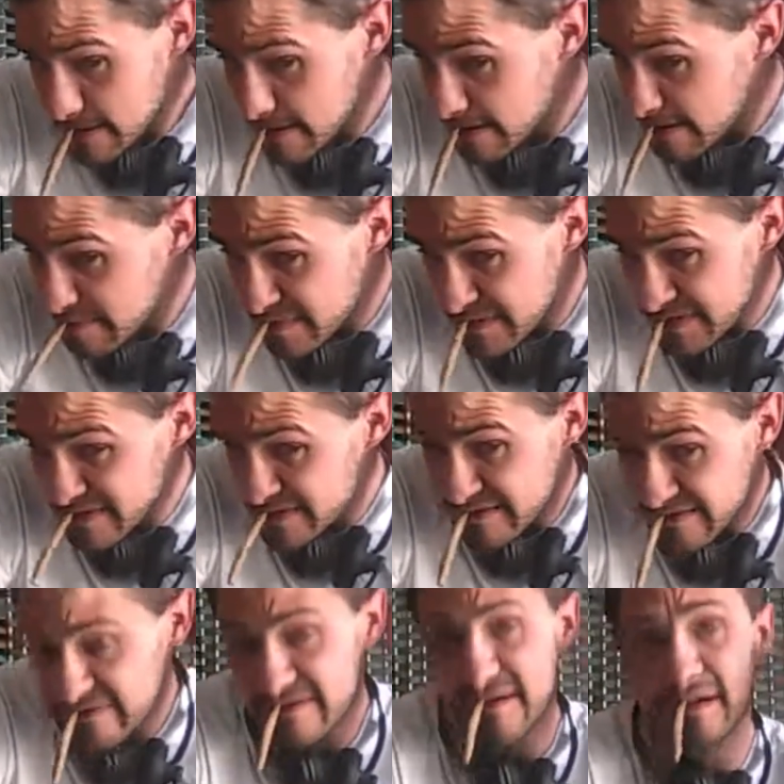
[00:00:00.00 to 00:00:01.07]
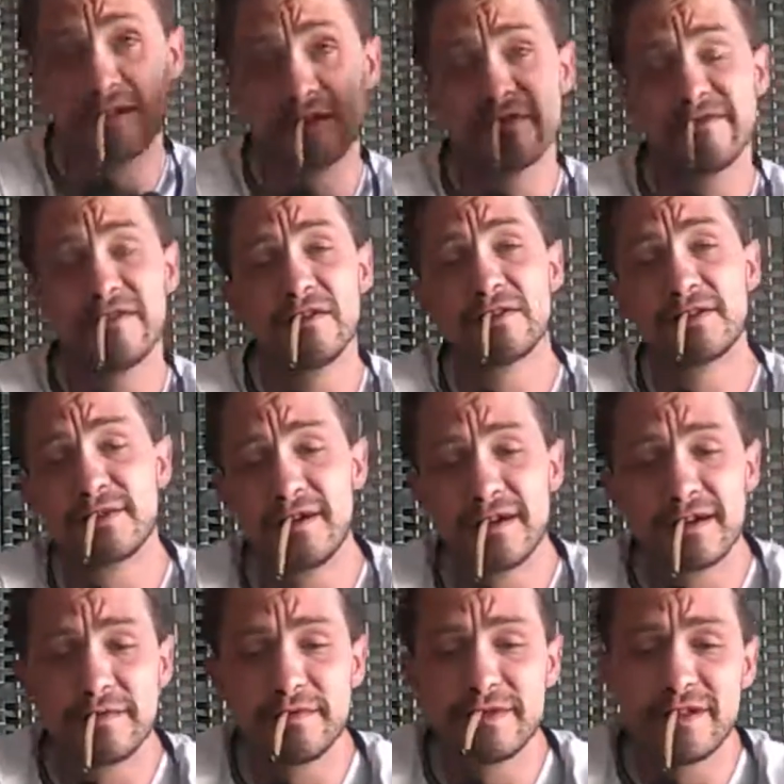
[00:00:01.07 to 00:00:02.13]
Motherfucker, folks.
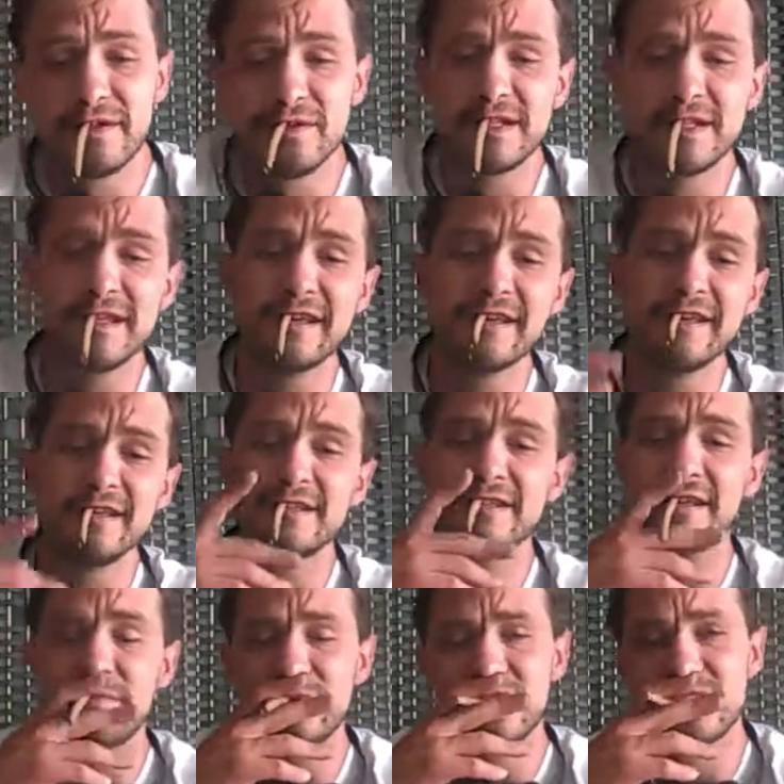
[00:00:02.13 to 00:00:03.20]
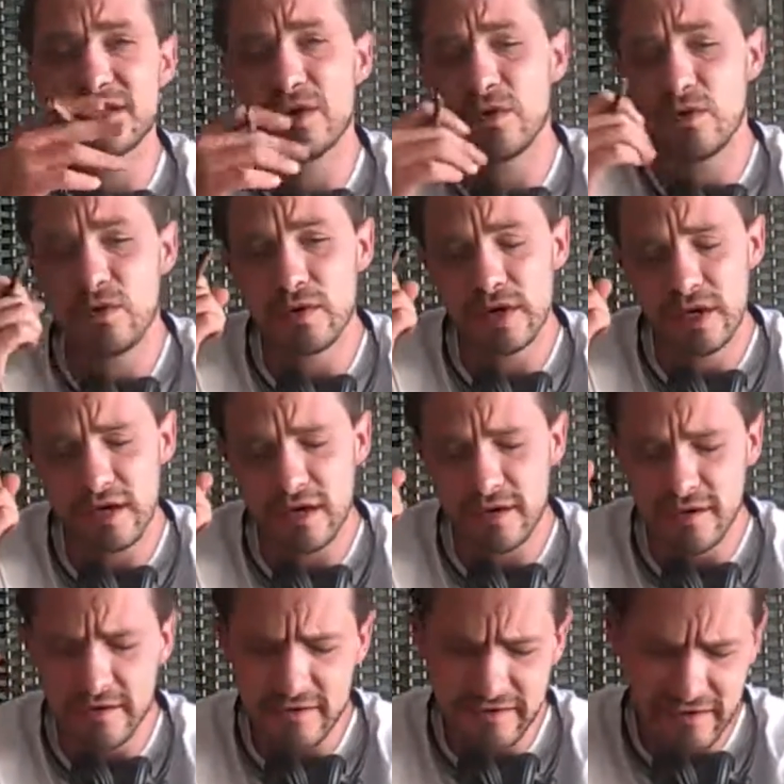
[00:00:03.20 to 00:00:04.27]
Welcome to today's episode
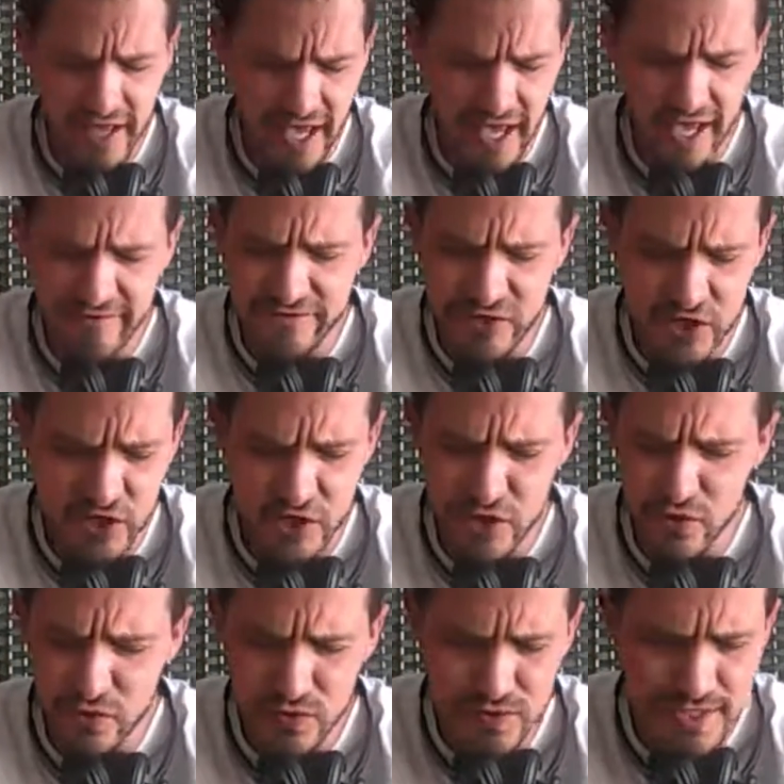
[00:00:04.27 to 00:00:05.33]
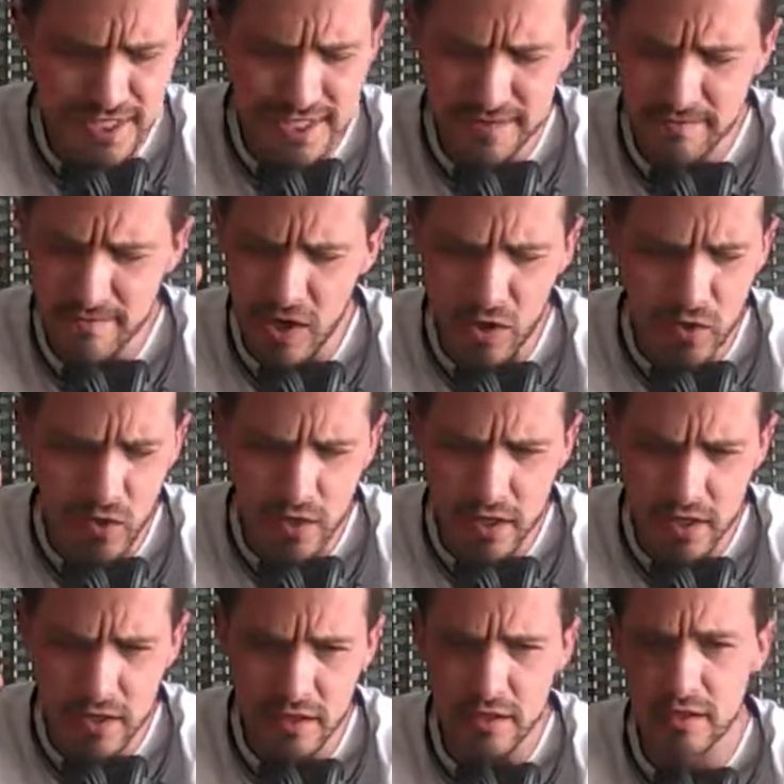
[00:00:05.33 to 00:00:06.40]
of Afternoon
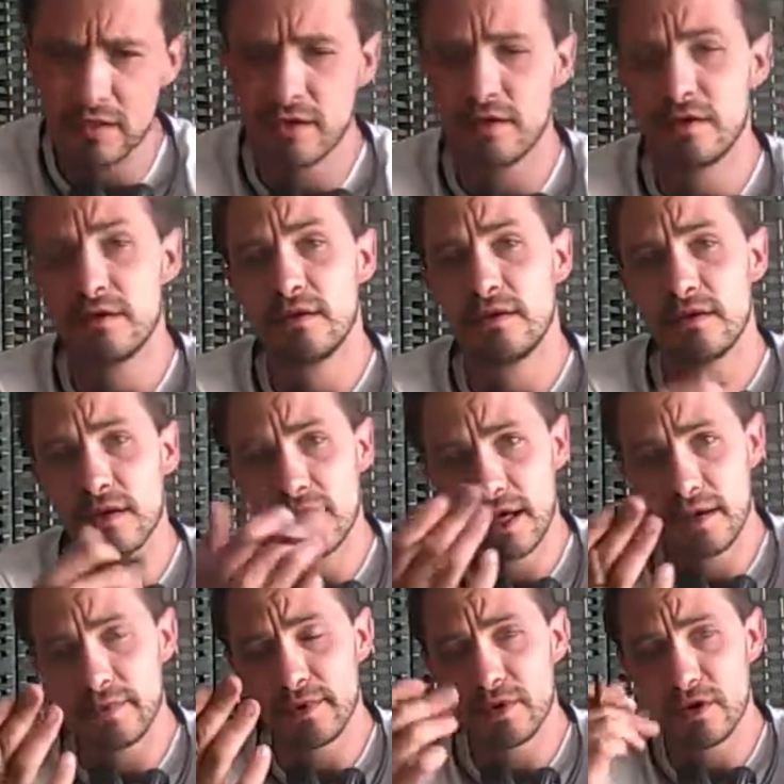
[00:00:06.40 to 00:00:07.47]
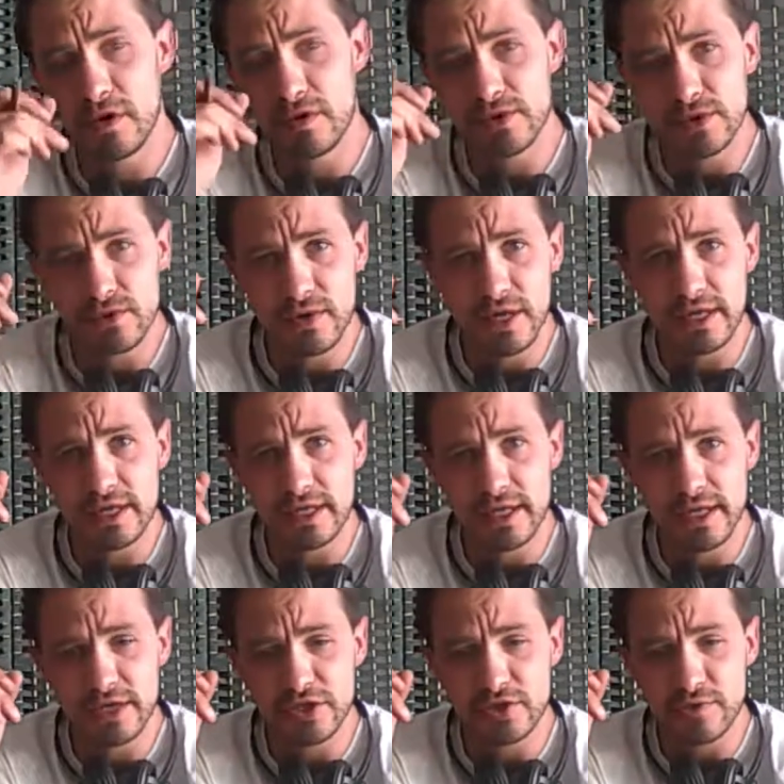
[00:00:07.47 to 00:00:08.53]
Smoke. I'm your host, Rodney
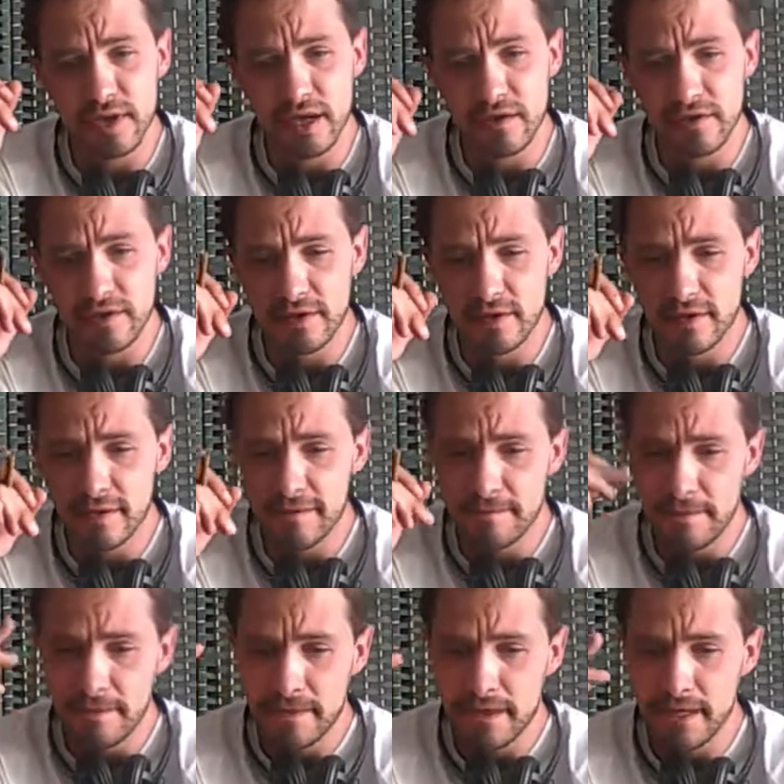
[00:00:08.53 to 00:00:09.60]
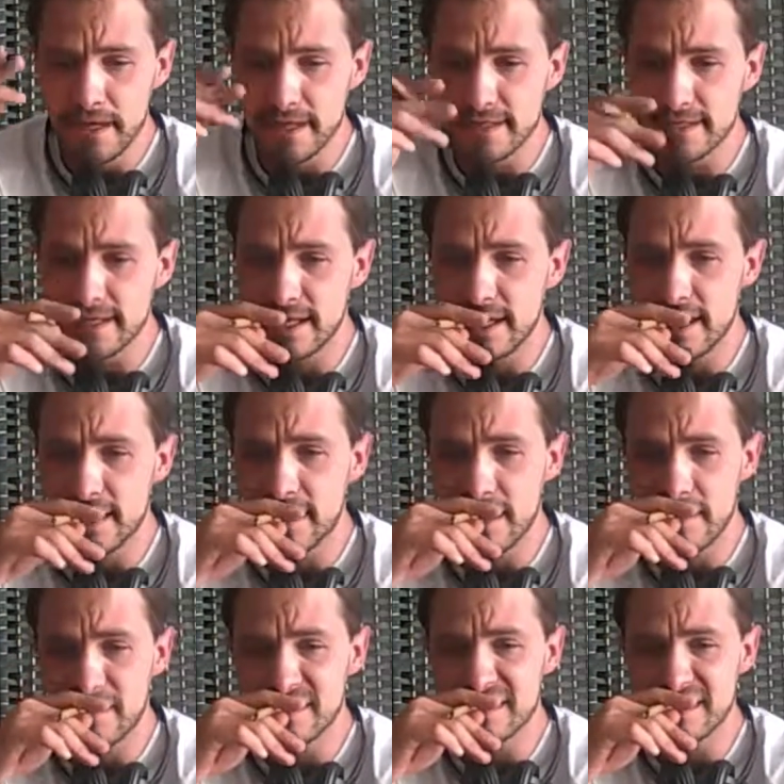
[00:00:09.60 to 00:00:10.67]
Dangermouthe. And today, I
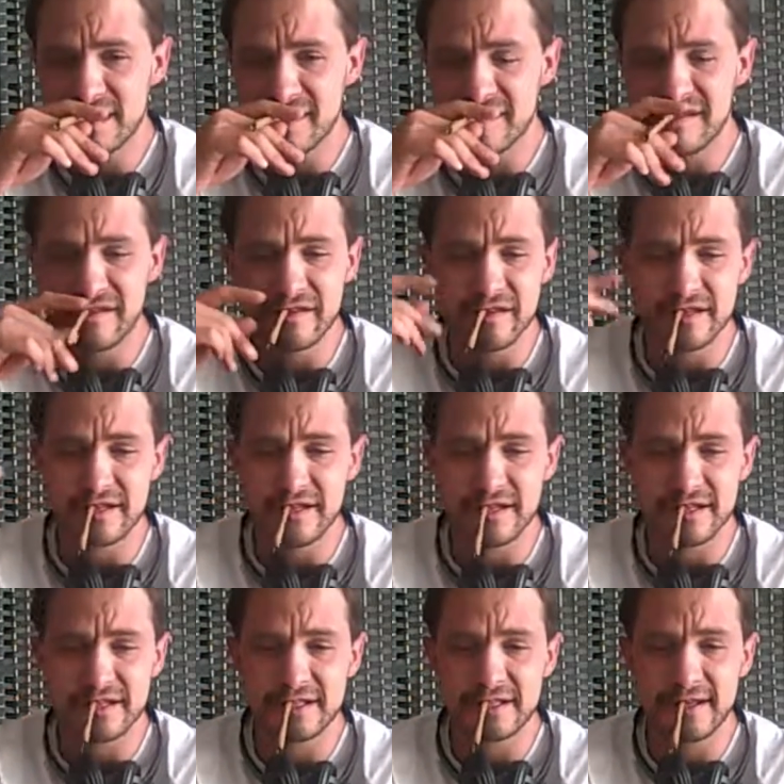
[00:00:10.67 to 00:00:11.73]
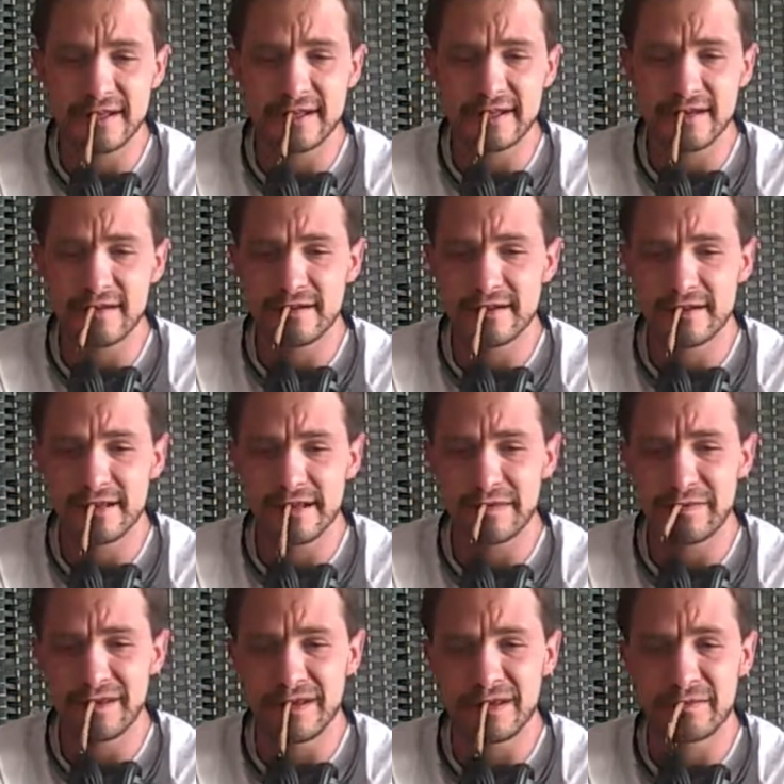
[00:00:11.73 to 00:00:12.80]
wasn't going to do this. I just sat down to take a
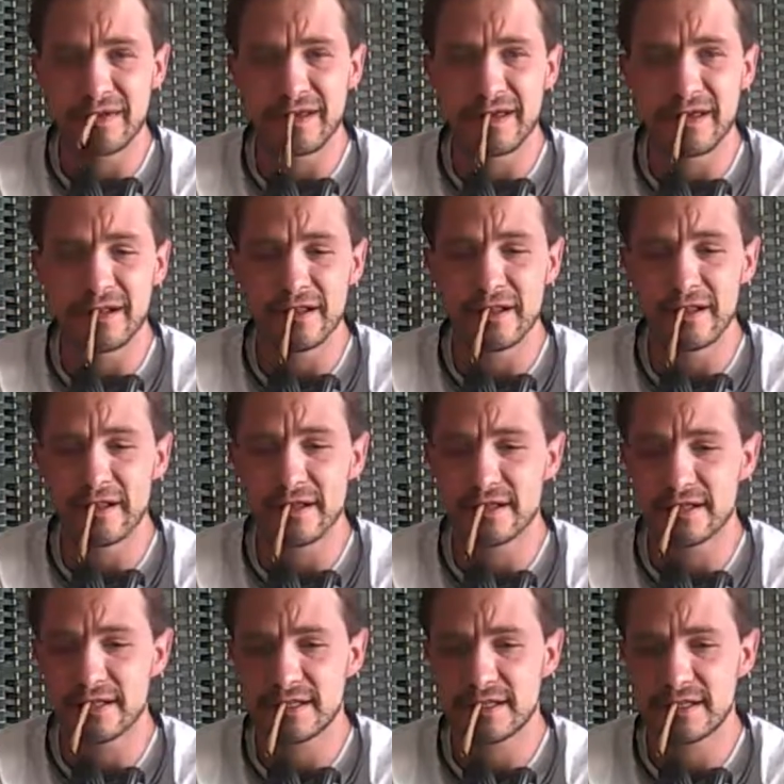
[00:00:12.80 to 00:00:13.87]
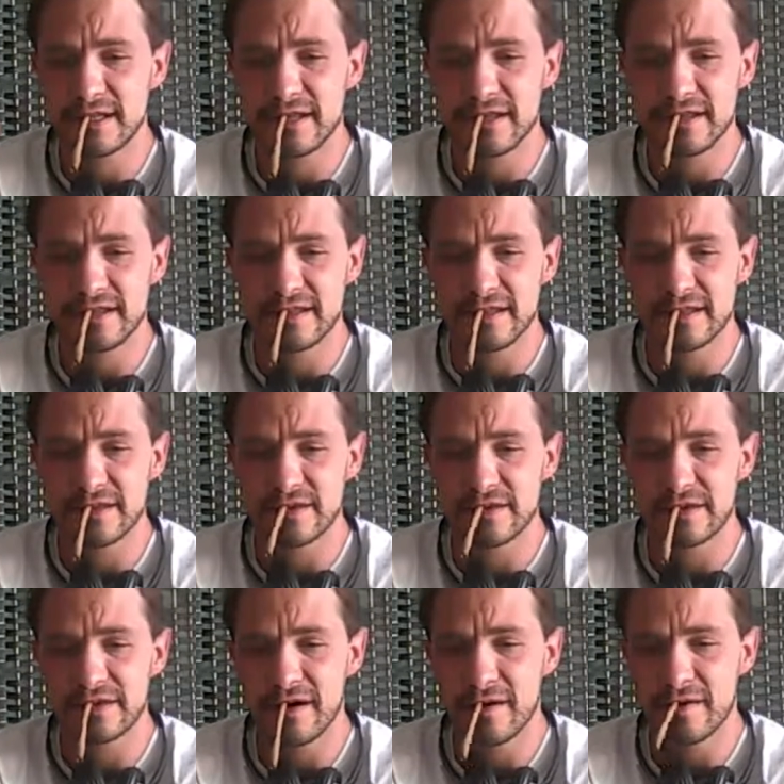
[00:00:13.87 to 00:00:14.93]
peek at my analytics, see how the things were
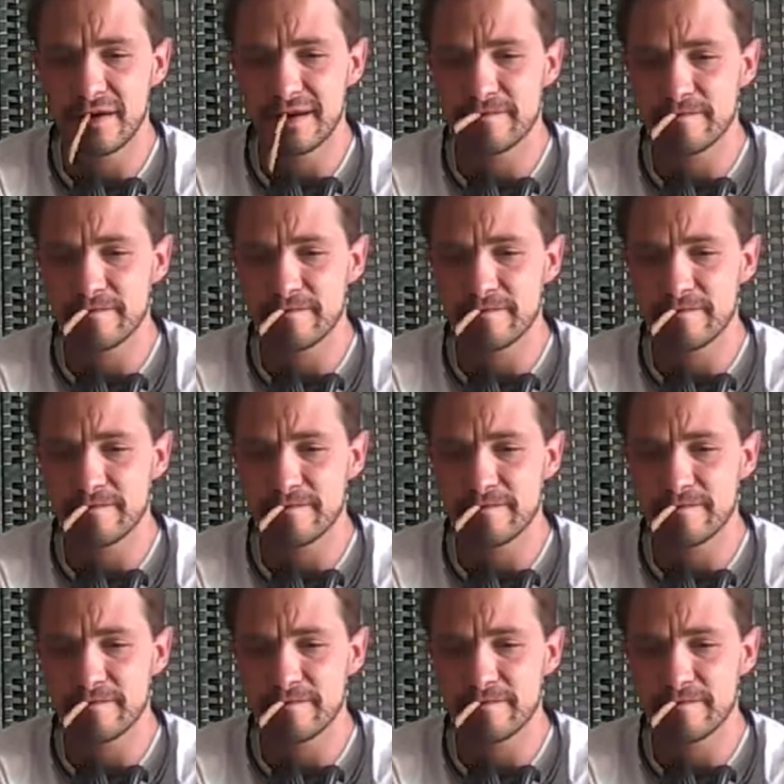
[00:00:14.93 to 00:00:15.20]
going.